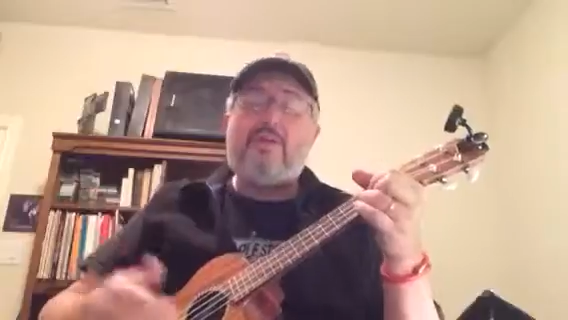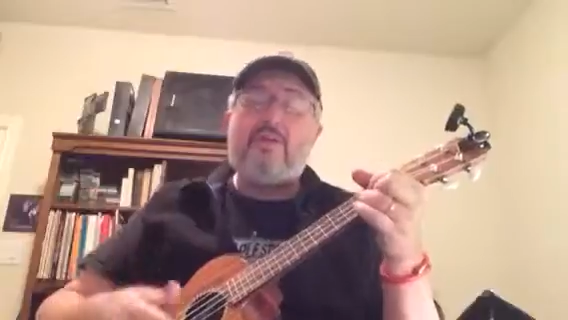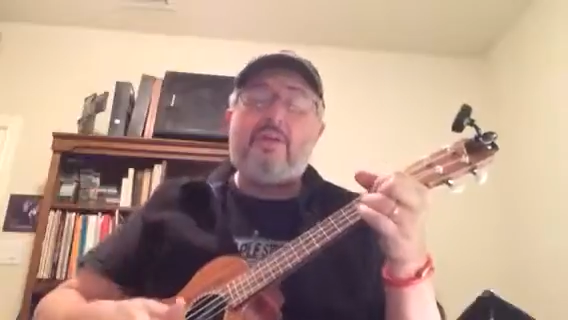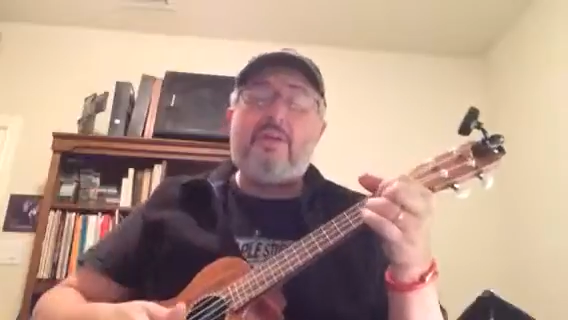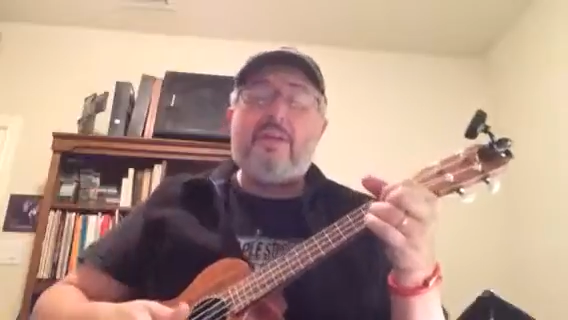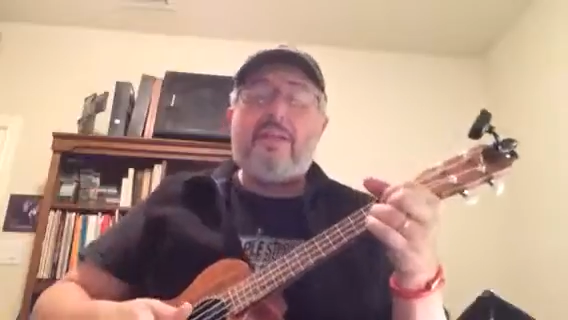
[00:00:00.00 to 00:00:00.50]

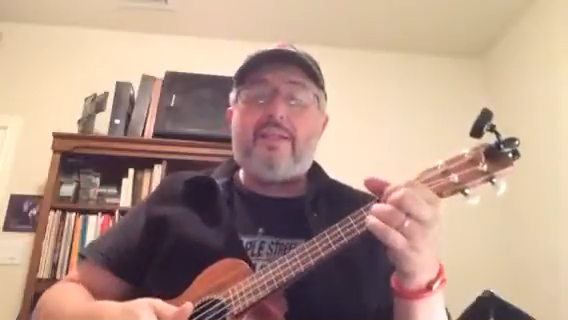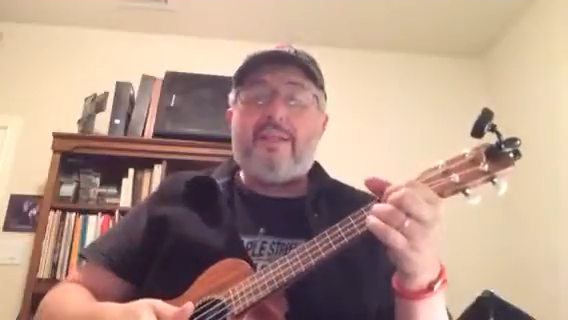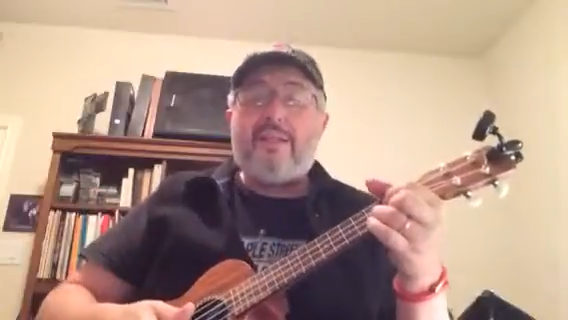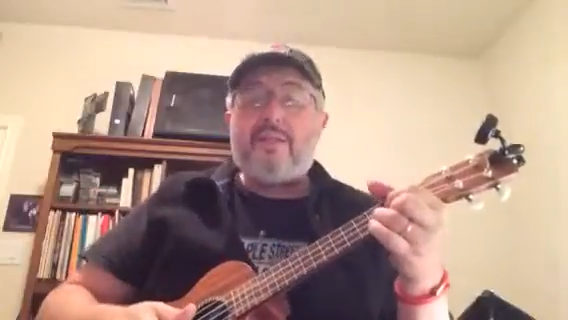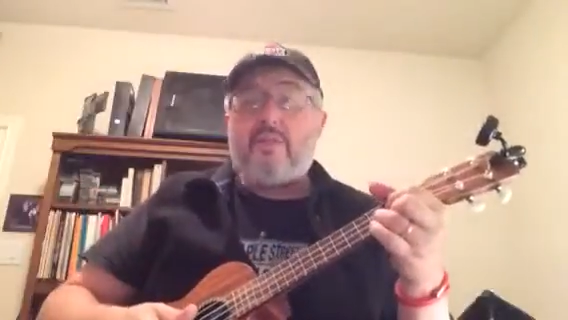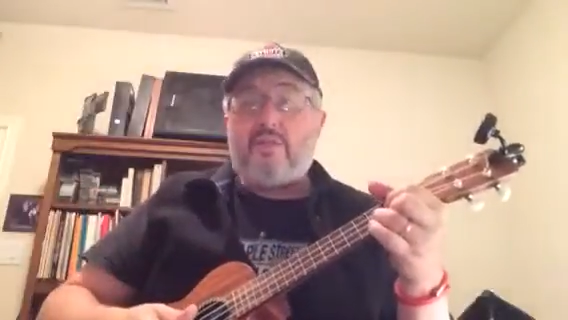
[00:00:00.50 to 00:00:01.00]
through it
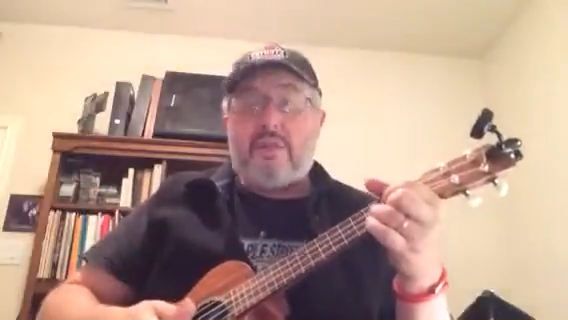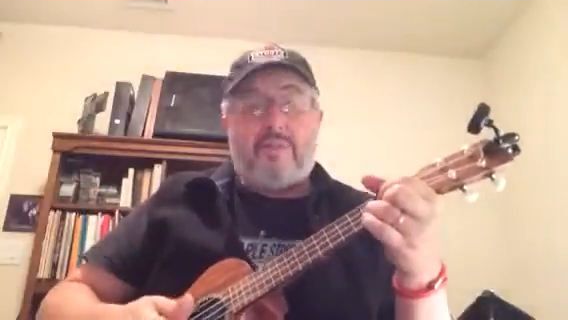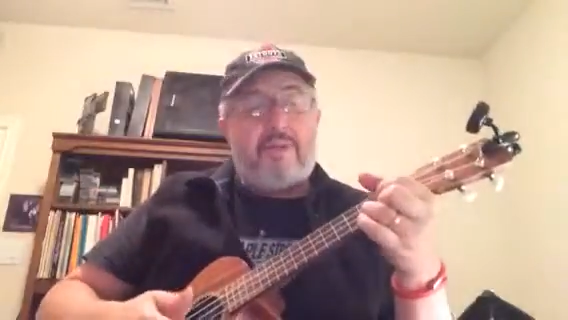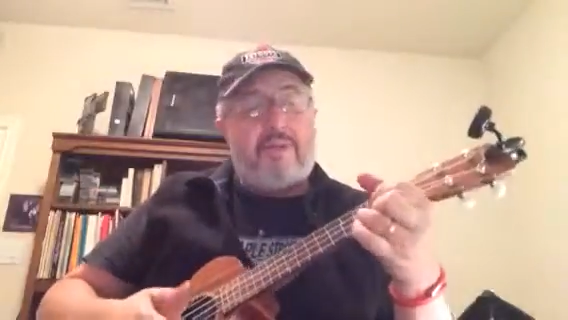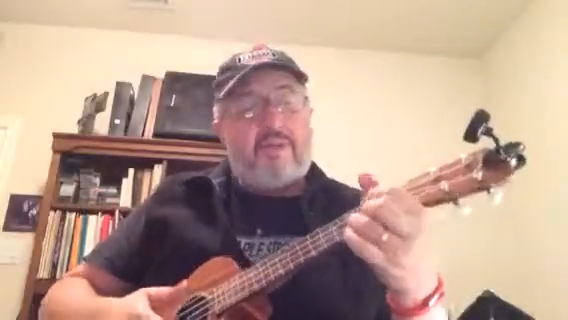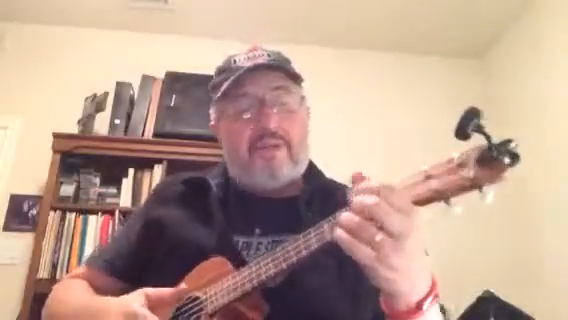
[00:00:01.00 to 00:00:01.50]

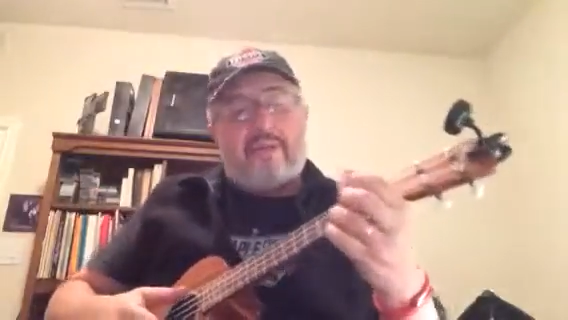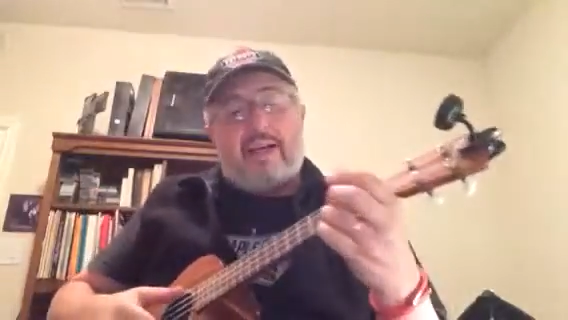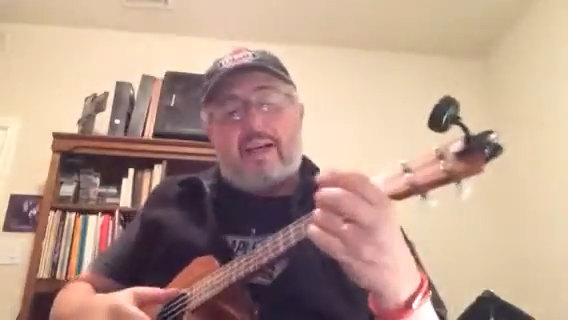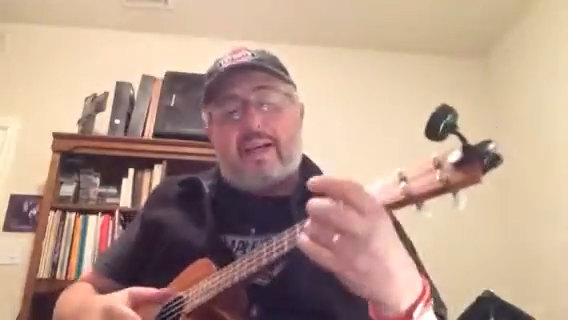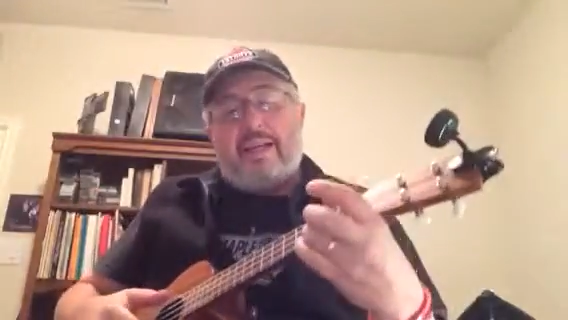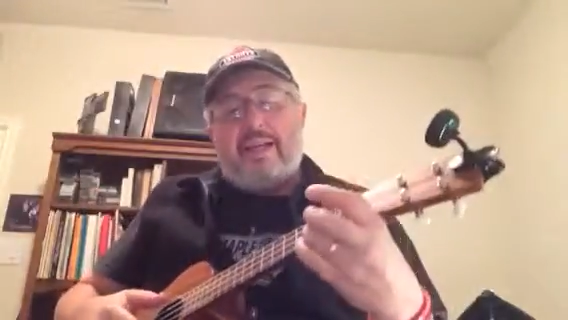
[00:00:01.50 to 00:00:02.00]
strumming. You
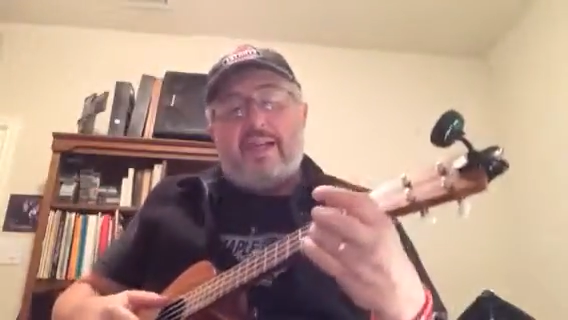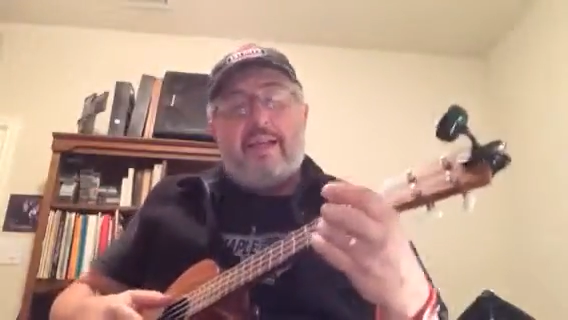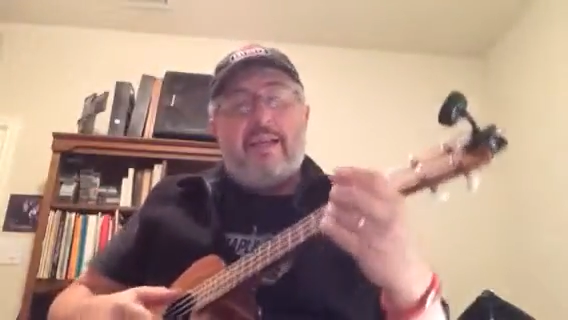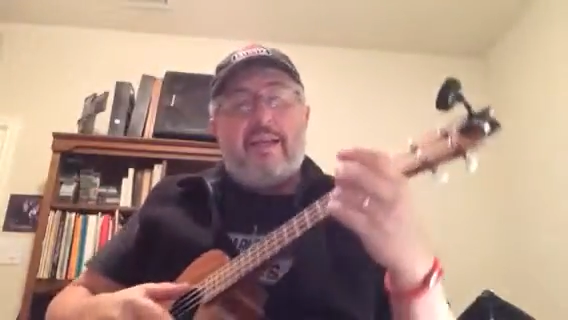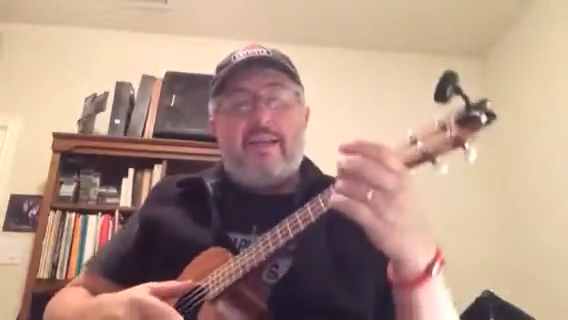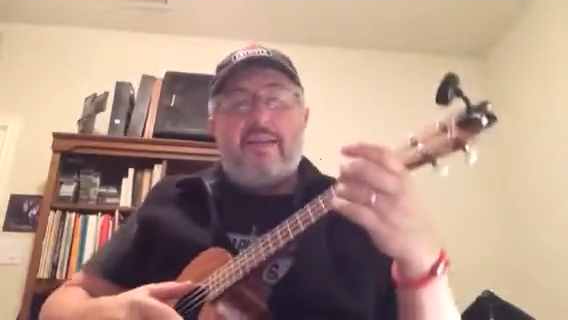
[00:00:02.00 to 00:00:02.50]

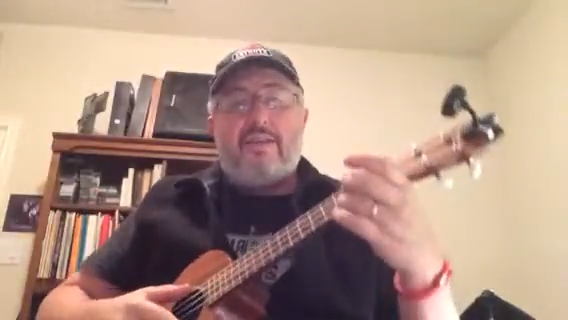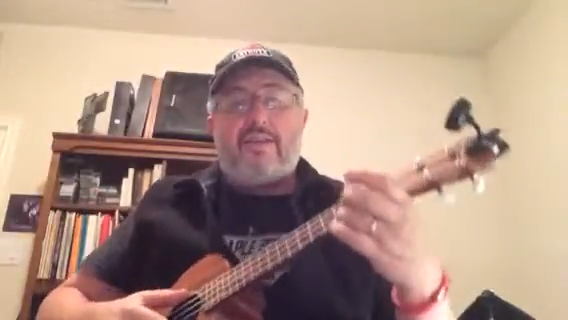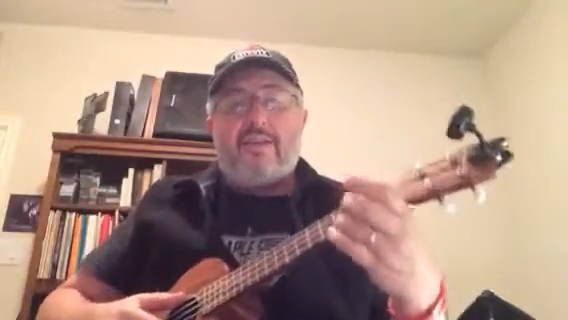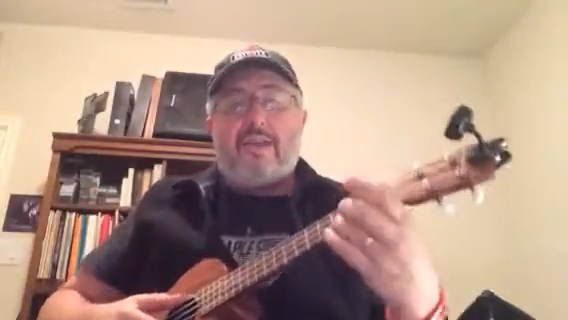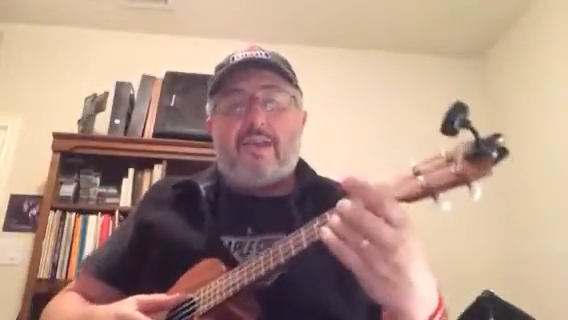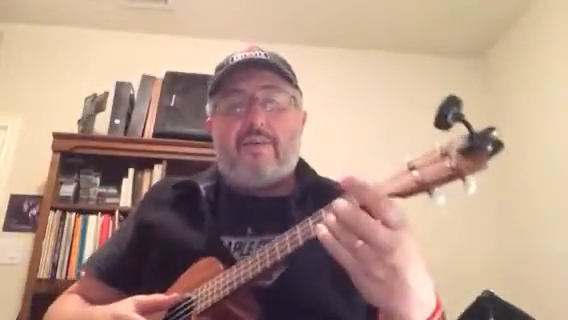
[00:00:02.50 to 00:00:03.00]

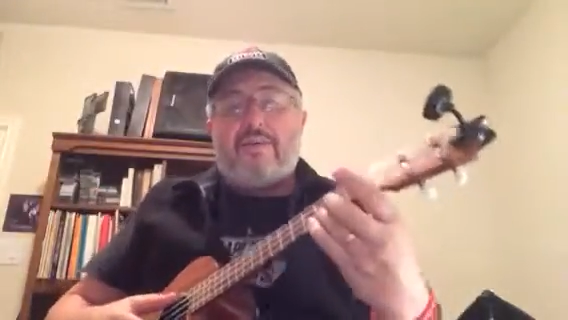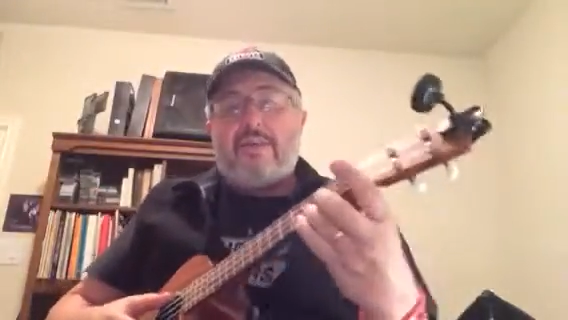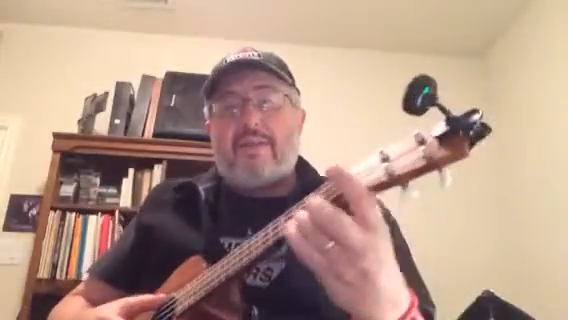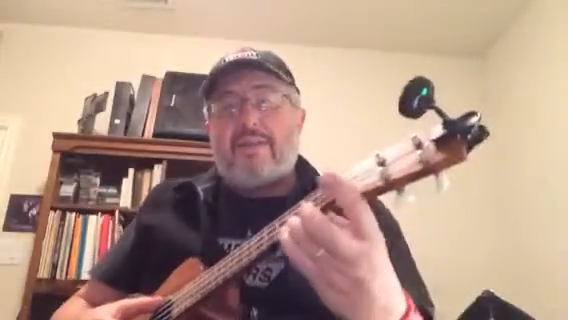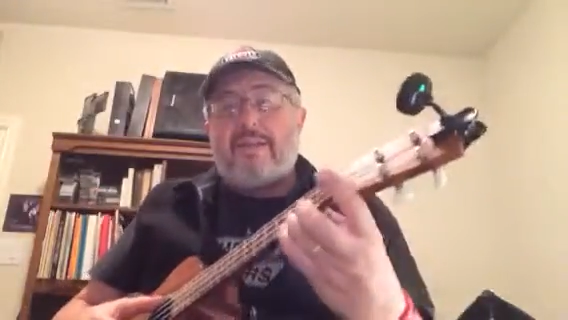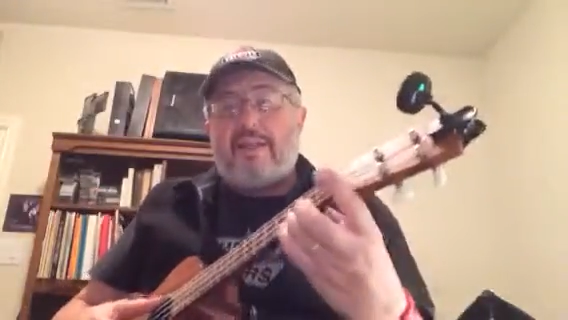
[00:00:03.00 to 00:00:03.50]
start out with a
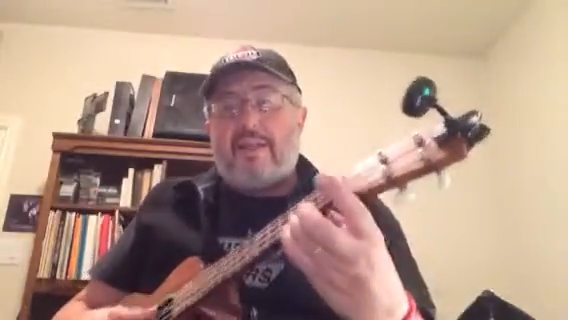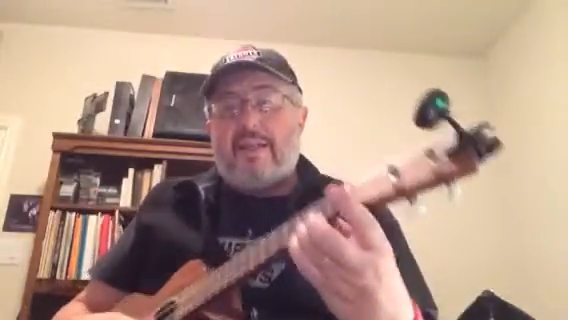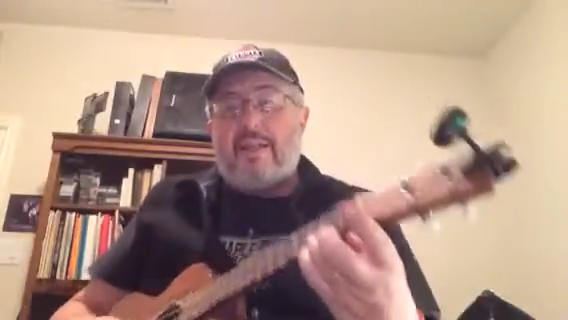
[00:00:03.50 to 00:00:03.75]
C,